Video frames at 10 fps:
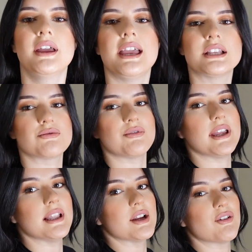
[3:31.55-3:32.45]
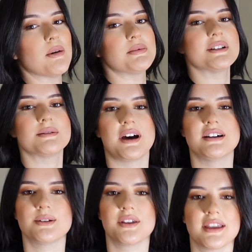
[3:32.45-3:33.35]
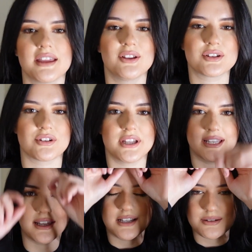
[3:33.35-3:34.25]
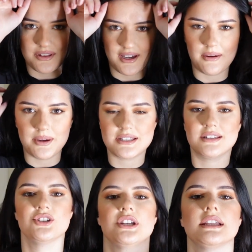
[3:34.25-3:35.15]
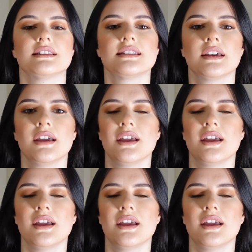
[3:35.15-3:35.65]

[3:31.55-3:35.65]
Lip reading: It's really cropped as well, so I think it looks really nice with high-waisted jeans.